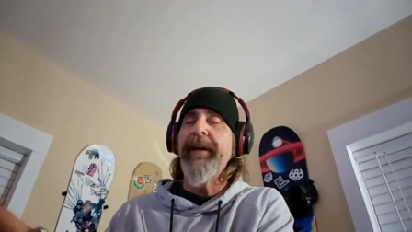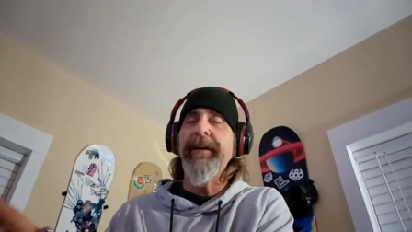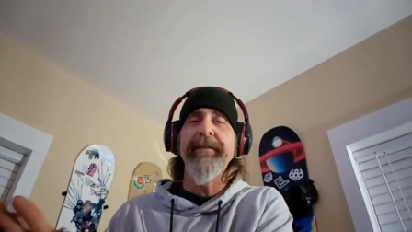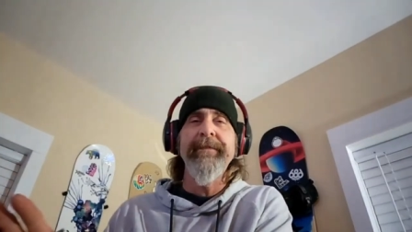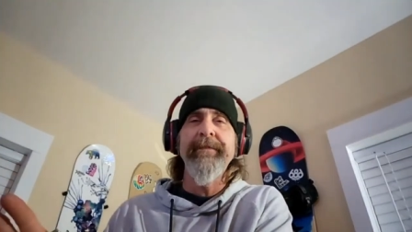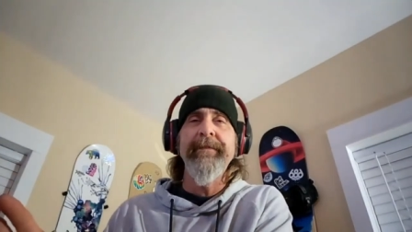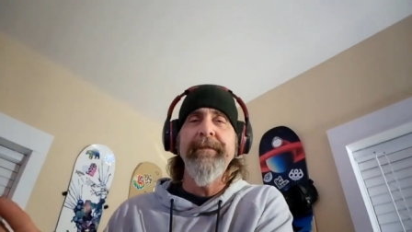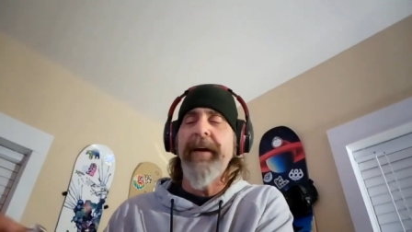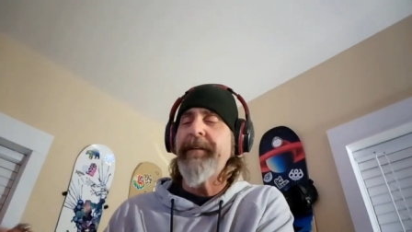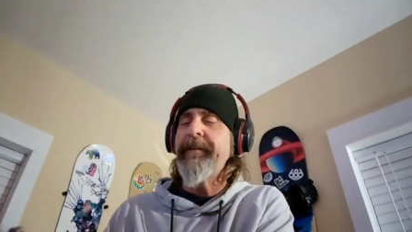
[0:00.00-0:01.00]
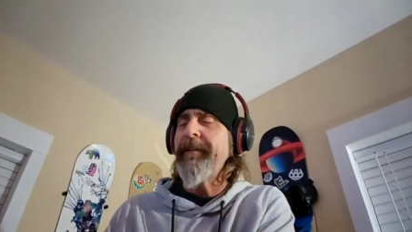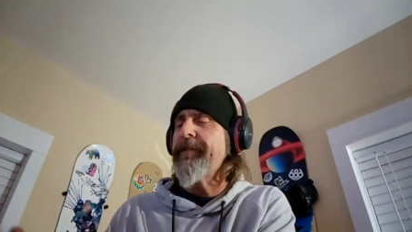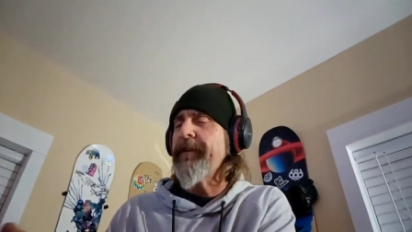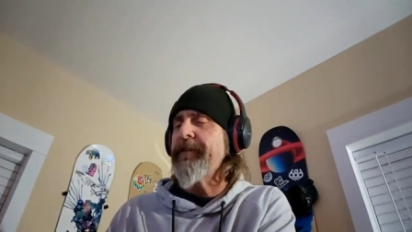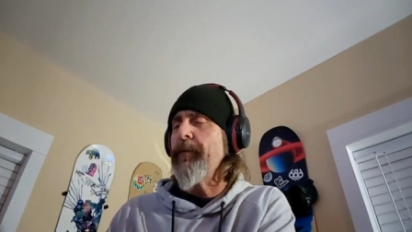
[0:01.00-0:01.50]
to that
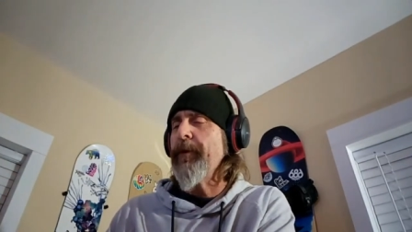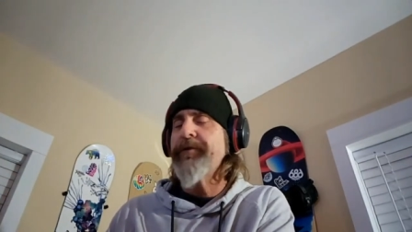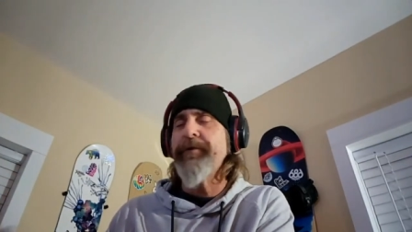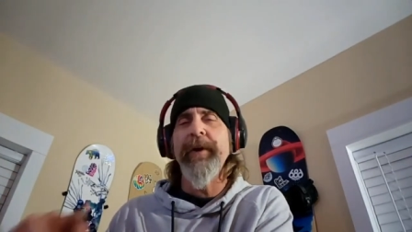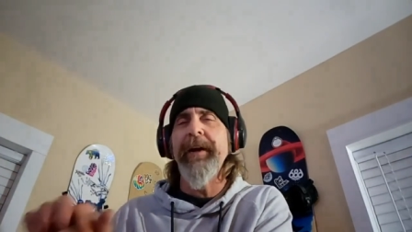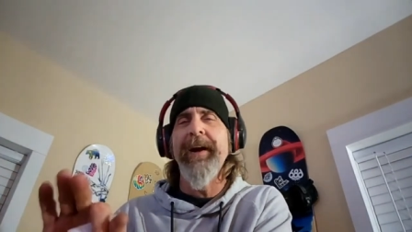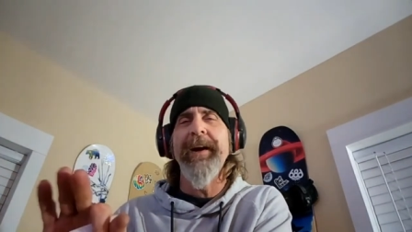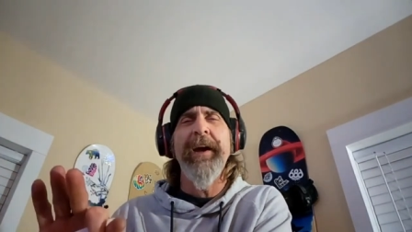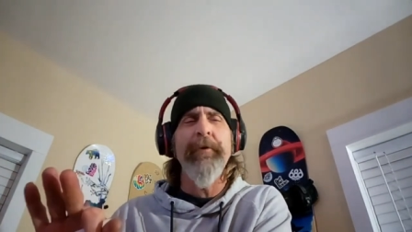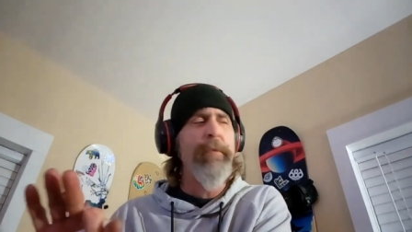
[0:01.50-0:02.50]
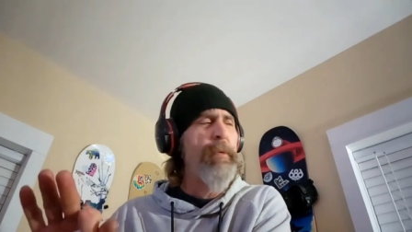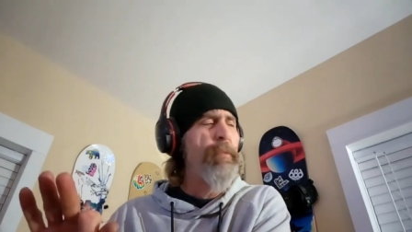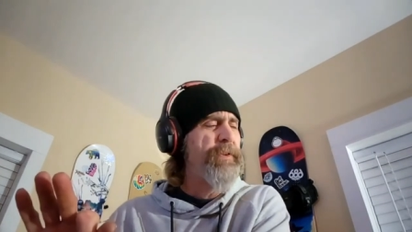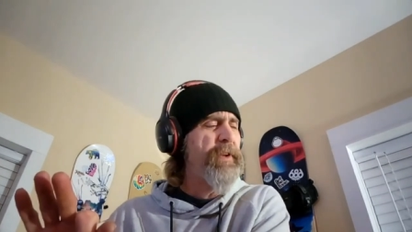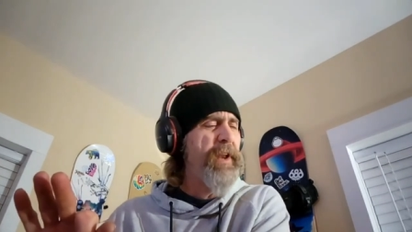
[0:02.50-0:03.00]
1961 treaty. I can't
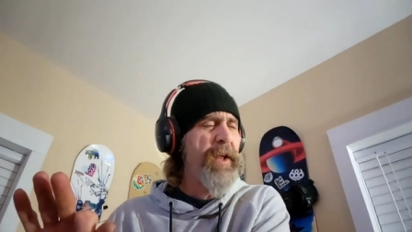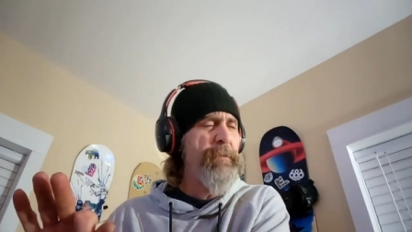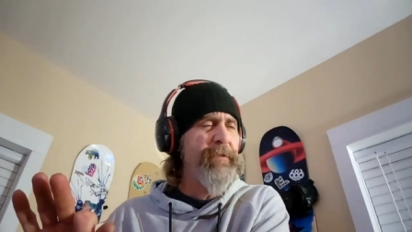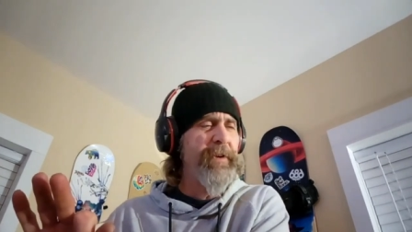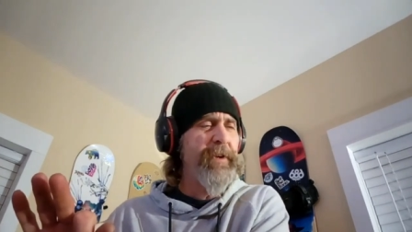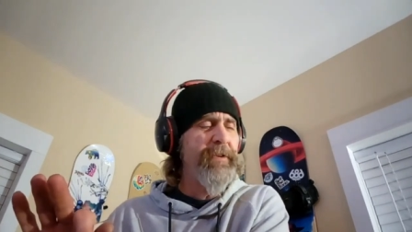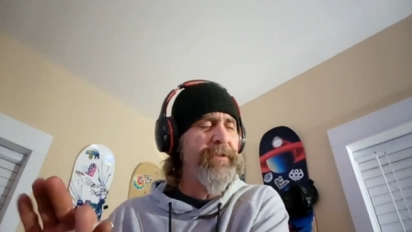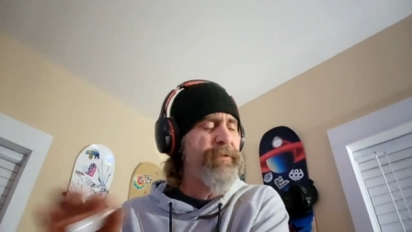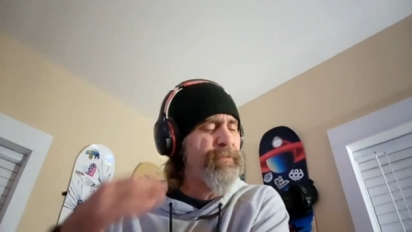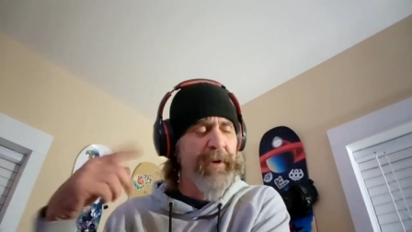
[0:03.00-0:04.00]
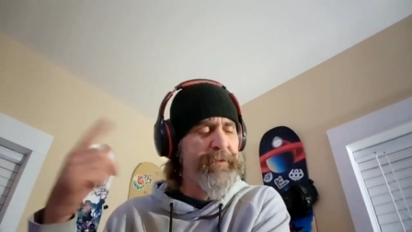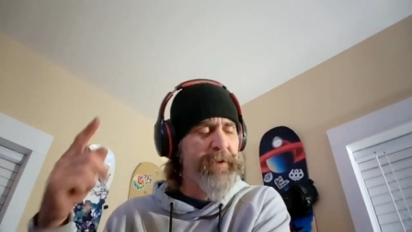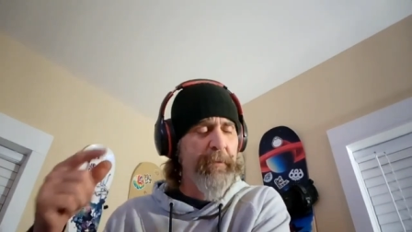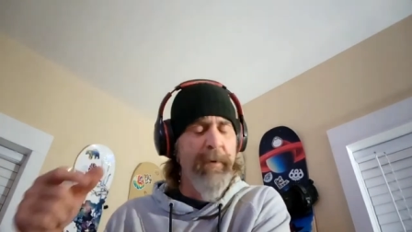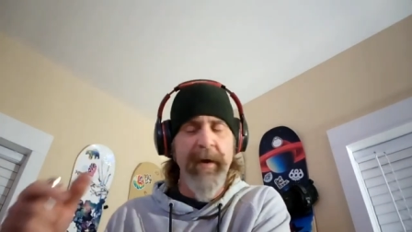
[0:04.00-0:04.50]
remember what the name of it is right
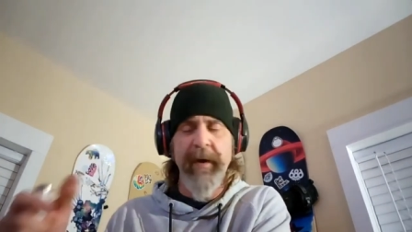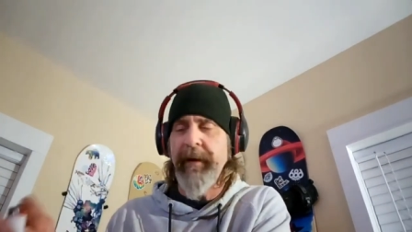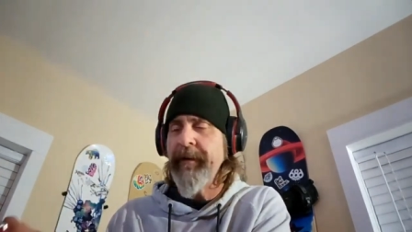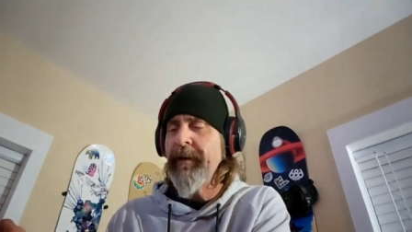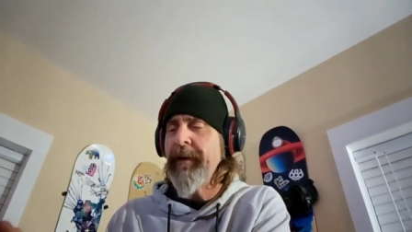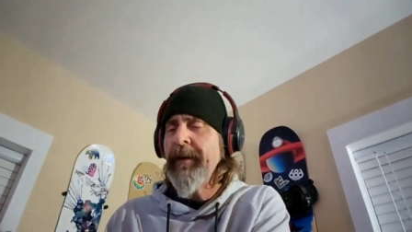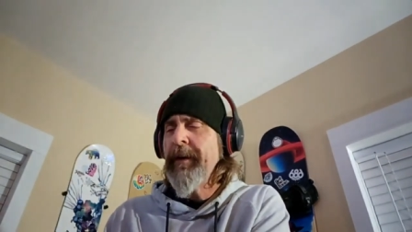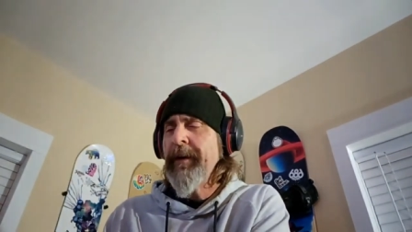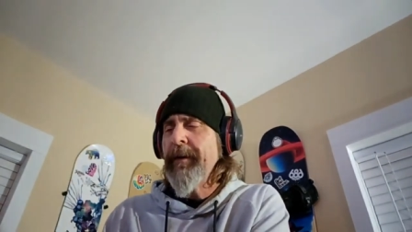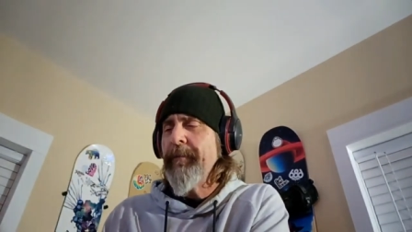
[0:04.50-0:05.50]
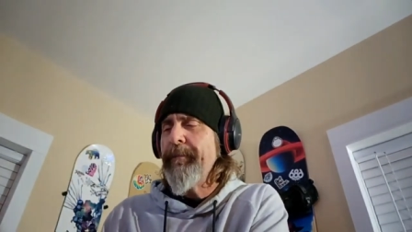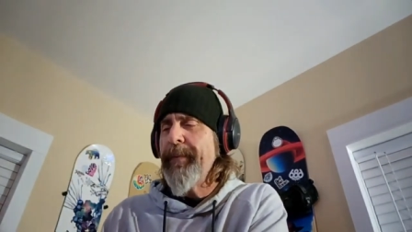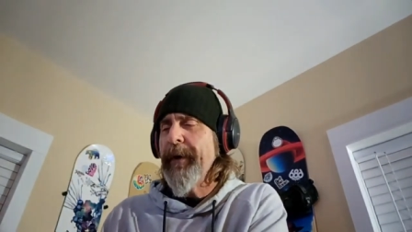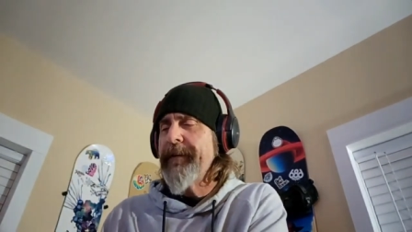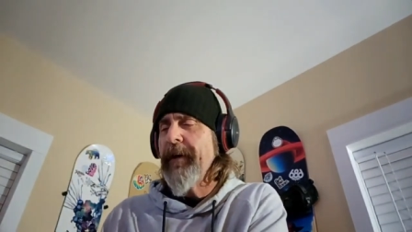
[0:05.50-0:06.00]
off the top of my head,
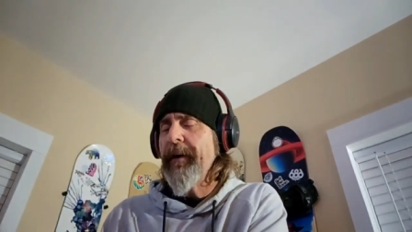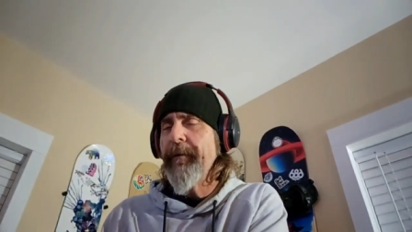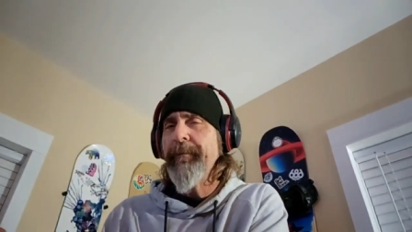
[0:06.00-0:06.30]
but